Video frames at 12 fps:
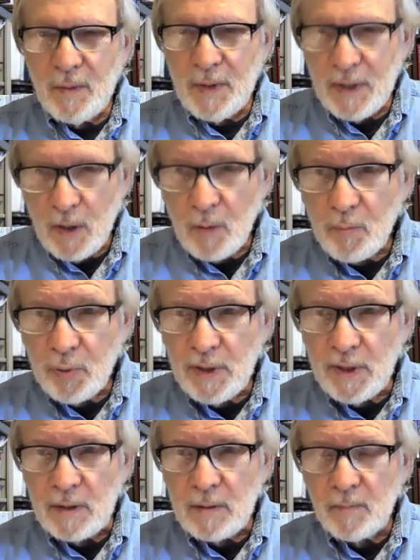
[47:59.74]

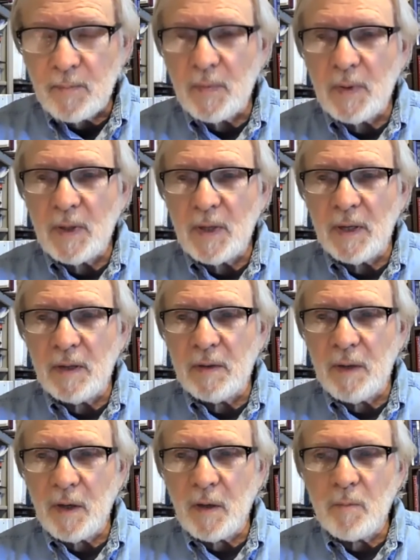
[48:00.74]
incomplete and
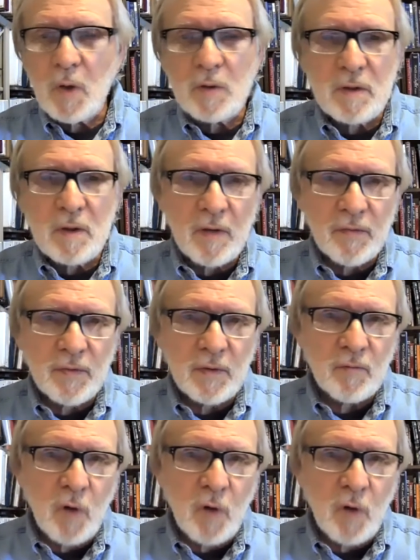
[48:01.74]
they are most often